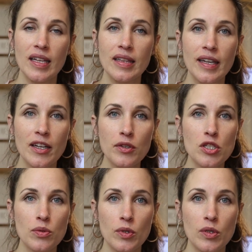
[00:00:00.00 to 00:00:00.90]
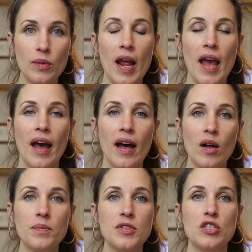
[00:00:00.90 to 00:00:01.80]
licorice root
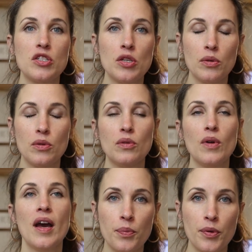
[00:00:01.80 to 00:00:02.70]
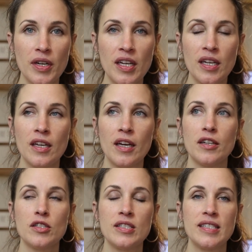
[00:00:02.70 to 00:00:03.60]
helps to bring
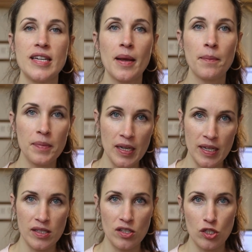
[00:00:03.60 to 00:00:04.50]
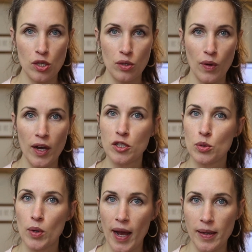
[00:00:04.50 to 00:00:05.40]
dampness to a
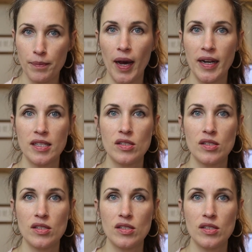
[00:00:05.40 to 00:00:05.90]
dry body.